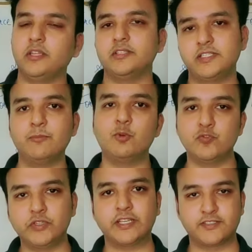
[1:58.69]
Same goes
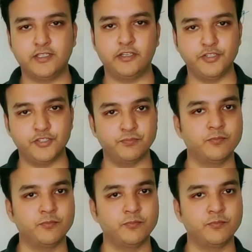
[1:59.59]
with acceleration.